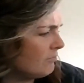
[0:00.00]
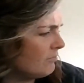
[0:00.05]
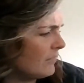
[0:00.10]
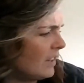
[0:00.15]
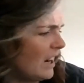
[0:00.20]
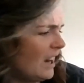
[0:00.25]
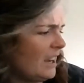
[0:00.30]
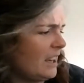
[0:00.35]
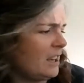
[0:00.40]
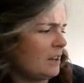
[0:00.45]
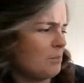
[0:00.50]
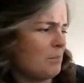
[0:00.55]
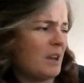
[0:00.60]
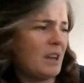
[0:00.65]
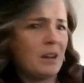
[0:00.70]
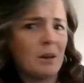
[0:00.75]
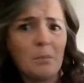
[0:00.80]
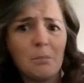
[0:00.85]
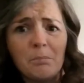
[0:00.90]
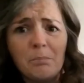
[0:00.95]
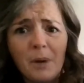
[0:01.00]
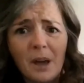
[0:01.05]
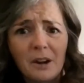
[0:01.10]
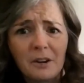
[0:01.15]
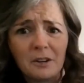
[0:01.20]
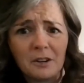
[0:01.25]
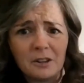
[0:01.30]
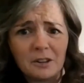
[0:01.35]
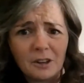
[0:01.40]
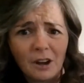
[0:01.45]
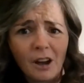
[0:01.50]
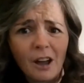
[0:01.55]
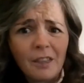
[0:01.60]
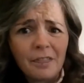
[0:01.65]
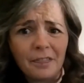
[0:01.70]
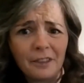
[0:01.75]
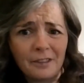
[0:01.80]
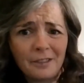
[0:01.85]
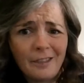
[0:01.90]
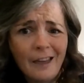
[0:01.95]
I can make a better dot
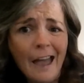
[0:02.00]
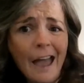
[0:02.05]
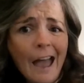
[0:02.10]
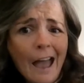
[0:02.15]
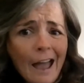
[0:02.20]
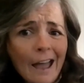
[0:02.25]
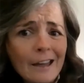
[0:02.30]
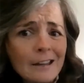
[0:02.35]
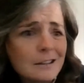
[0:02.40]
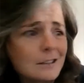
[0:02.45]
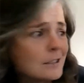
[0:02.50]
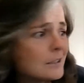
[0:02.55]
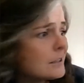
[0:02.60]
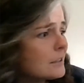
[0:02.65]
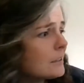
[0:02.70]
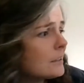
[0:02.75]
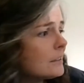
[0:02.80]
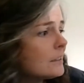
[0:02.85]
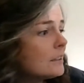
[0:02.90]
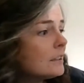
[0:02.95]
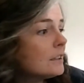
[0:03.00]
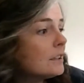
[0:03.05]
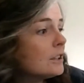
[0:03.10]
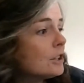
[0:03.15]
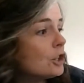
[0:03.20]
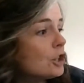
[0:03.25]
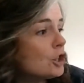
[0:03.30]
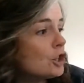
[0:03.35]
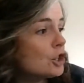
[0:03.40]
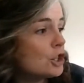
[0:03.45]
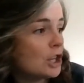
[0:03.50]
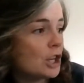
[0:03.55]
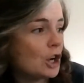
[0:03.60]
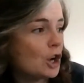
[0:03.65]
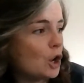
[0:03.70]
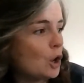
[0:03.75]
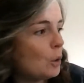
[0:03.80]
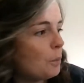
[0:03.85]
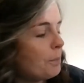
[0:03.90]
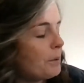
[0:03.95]
than that. She
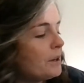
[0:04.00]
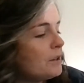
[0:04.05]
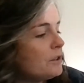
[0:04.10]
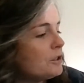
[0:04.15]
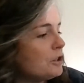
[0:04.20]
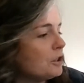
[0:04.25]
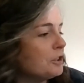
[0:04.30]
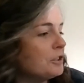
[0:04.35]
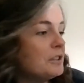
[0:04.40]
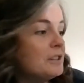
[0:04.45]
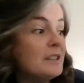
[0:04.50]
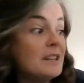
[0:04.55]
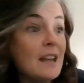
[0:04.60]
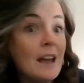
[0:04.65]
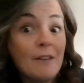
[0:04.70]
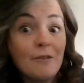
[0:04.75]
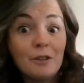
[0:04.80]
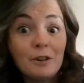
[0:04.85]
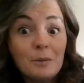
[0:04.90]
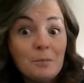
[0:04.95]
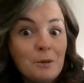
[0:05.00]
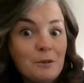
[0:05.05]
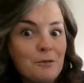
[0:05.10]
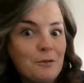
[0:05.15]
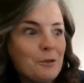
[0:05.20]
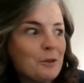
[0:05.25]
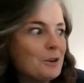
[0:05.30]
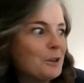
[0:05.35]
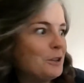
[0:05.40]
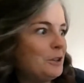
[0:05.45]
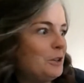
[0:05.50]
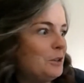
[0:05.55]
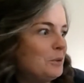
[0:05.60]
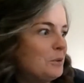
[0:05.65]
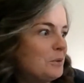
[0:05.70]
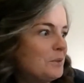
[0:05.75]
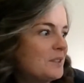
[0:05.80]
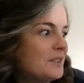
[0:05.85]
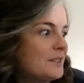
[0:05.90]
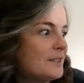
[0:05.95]
opened her
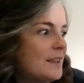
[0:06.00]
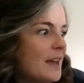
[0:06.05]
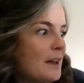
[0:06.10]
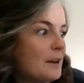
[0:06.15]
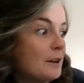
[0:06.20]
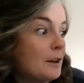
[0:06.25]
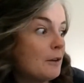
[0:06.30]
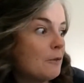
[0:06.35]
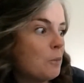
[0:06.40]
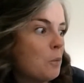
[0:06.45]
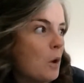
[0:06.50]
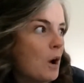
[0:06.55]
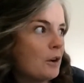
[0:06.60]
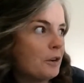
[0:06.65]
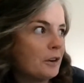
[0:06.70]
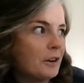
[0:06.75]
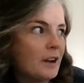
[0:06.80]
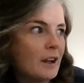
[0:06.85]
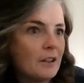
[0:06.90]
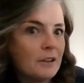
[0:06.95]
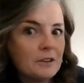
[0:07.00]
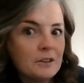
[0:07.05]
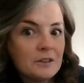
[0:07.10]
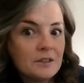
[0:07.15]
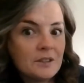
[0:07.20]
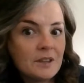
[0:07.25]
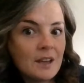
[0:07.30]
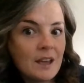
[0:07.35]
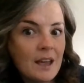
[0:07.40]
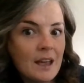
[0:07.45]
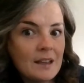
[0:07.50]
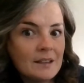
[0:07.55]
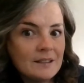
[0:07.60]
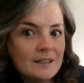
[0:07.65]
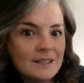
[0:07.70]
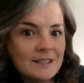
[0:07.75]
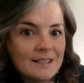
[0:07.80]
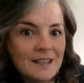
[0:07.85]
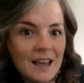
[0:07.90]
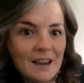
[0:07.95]
never-before-used set of watercolors and
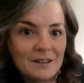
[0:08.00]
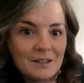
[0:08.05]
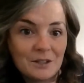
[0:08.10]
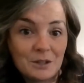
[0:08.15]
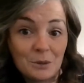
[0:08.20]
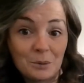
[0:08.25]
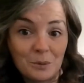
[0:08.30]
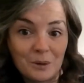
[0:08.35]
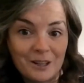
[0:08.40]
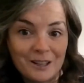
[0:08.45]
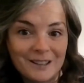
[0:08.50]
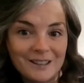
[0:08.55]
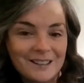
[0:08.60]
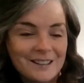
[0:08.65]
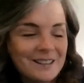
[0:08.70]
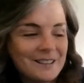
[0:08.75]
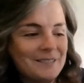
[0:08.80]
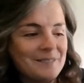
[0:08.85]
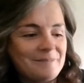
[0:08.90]
set to work.